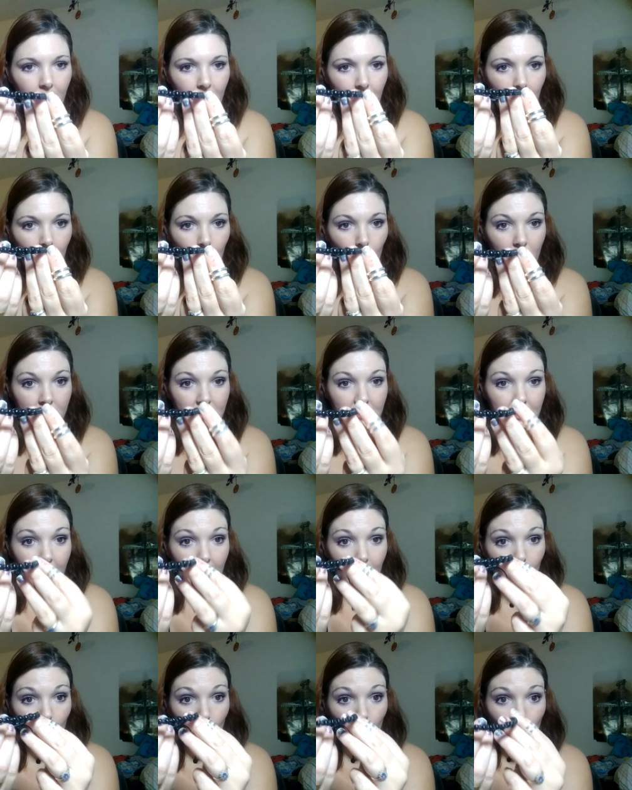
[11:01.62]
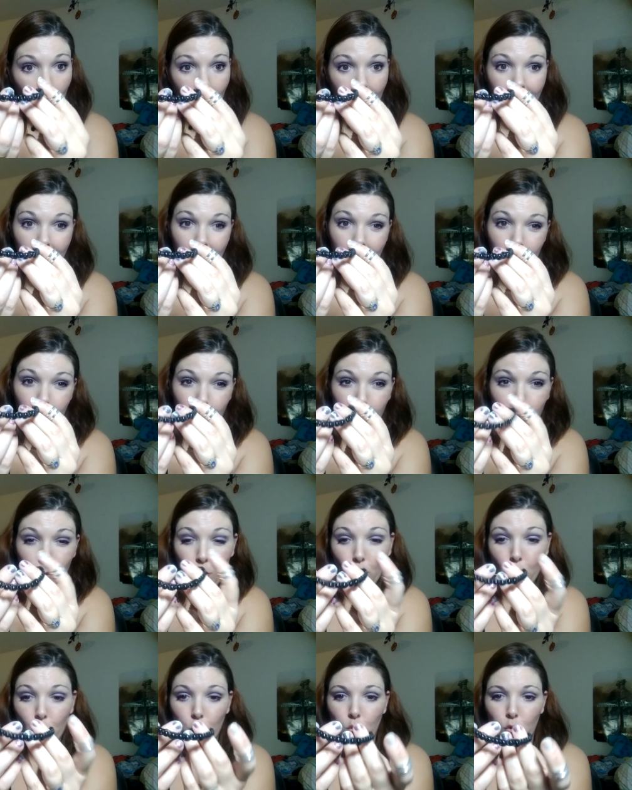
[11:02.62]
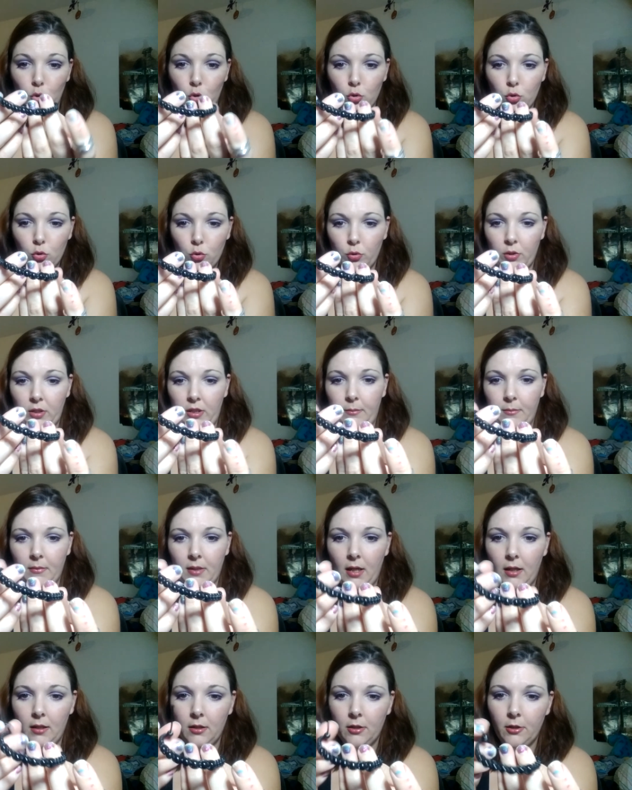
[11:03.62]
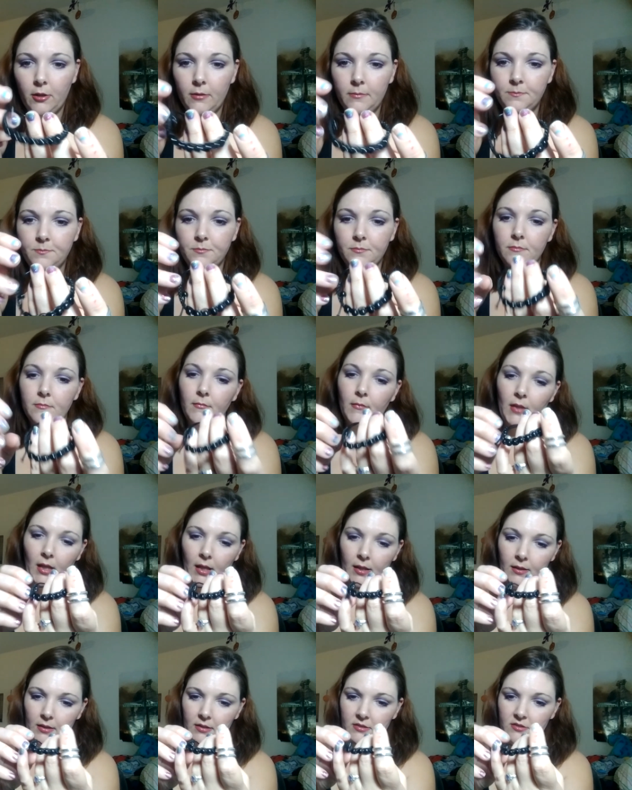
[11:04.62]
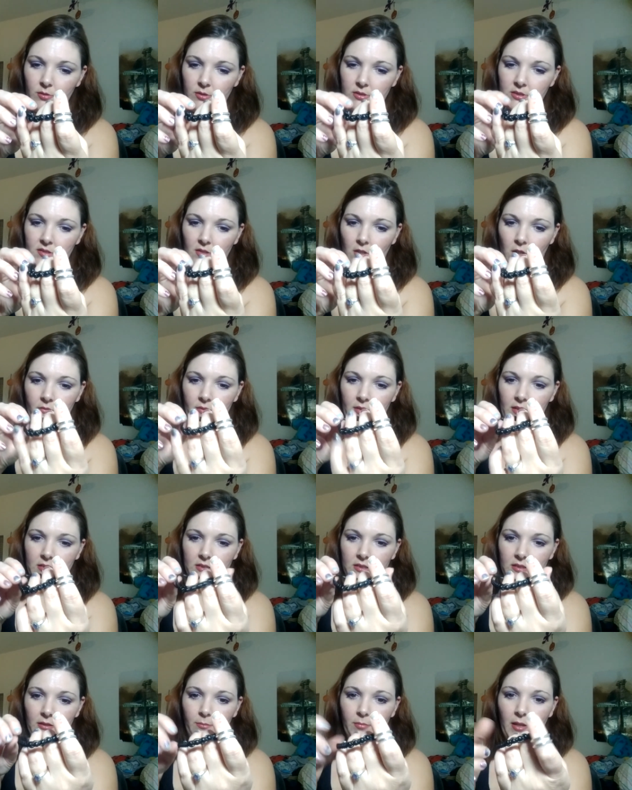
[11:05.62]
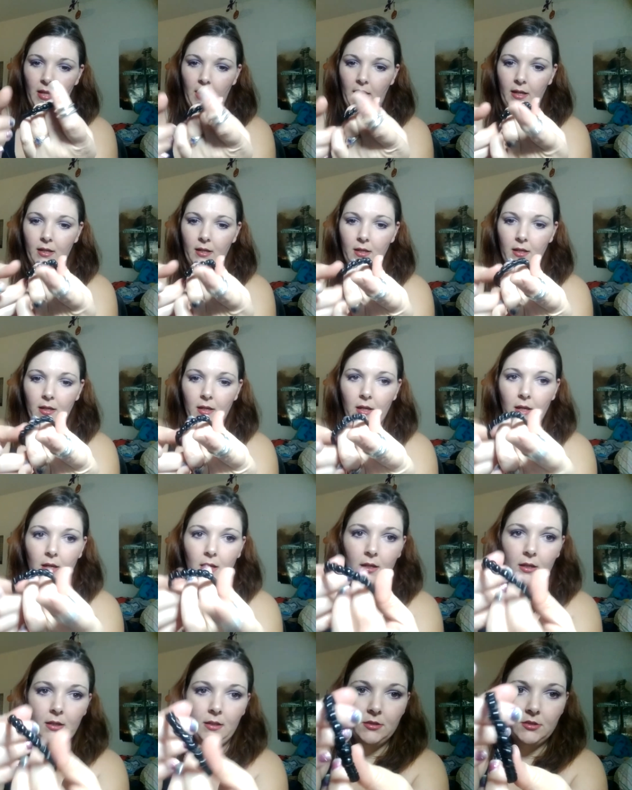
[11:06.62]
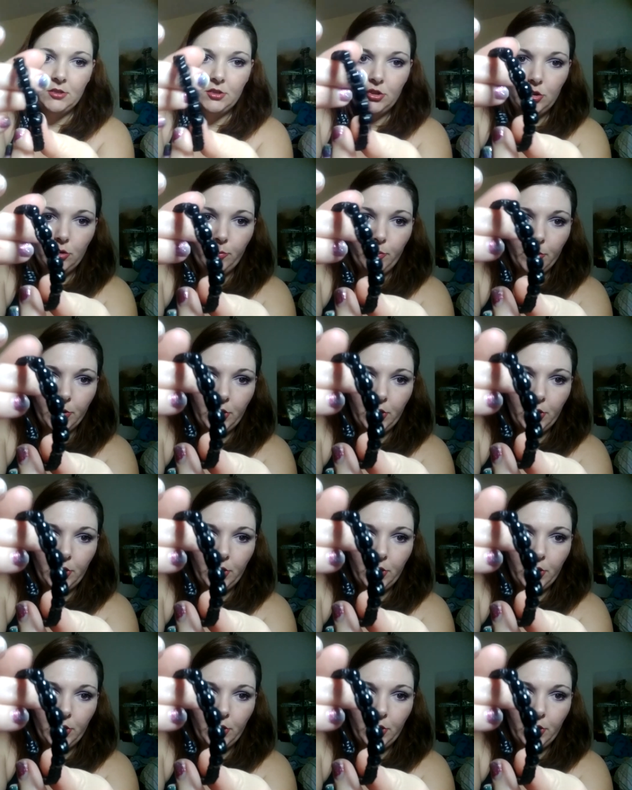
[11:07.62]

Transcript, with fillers: got was like a white pearl cream color. And this one's obviously black. Super